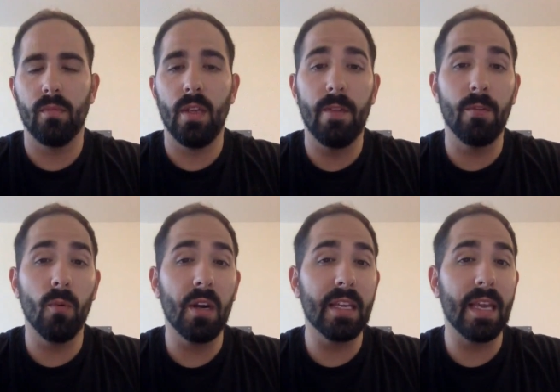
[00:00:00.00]
If you
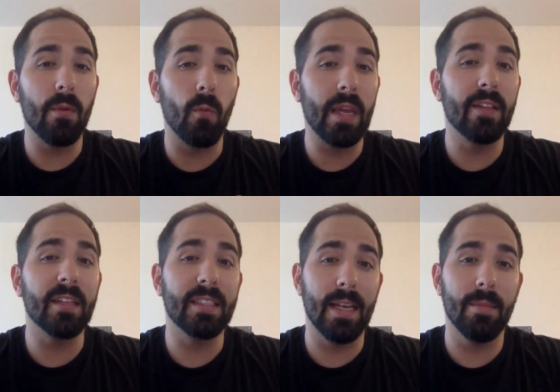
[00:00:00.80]
want to get weekly
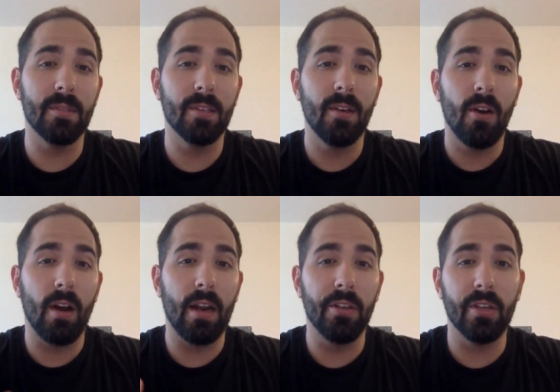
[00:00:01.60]
tips on
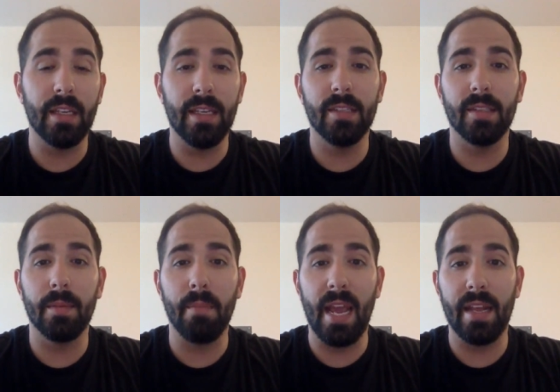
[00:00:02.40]
how you can easily
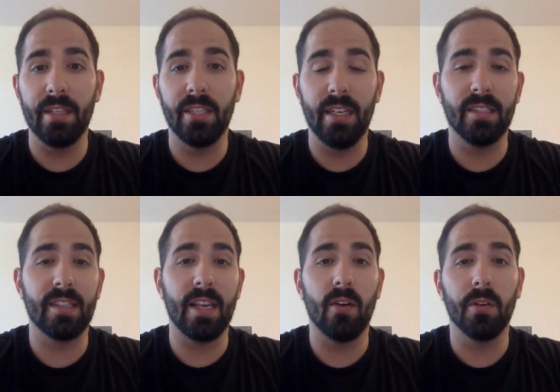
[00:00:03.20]
manage and
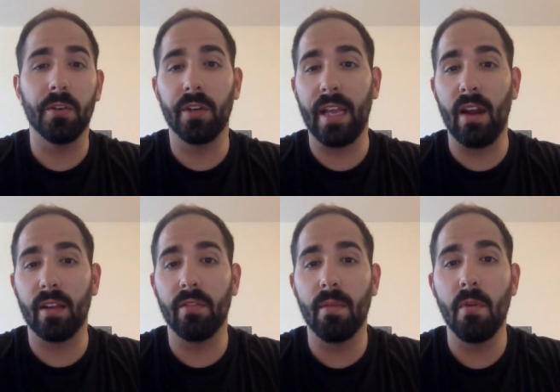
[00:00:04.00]
scale your accounting
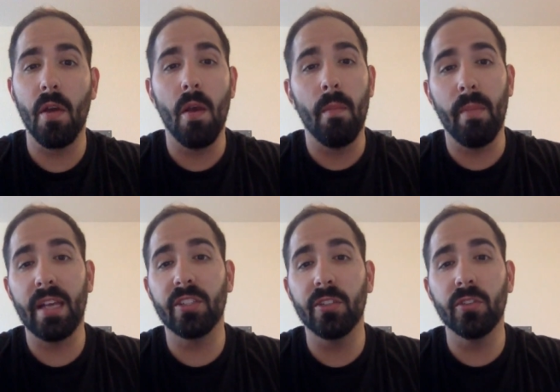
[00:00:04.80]
firm, make
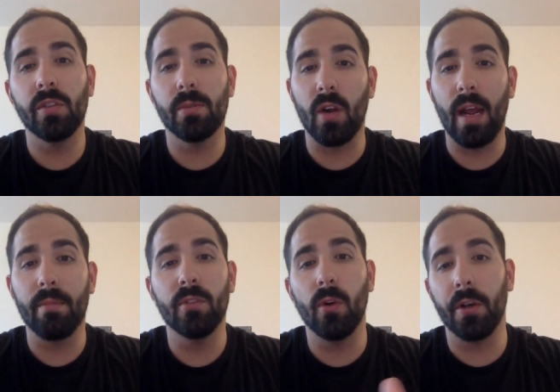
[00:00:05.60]
sure you
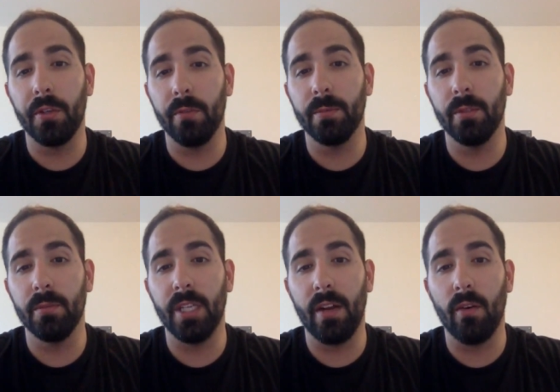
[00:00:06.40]
subscribe to our YouTube
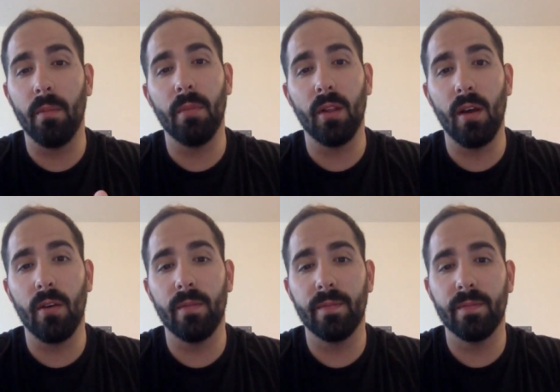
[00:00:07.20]
channel below.